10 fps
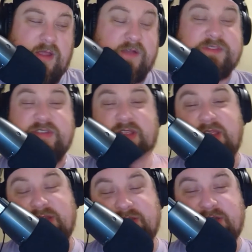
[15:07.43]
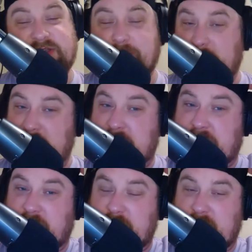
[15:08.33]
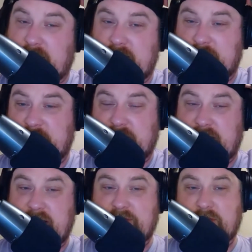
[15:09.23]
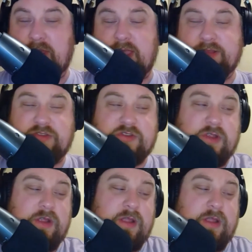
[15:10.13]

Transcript: Obviously, he cuts a promo beforehand. They're going to have a match.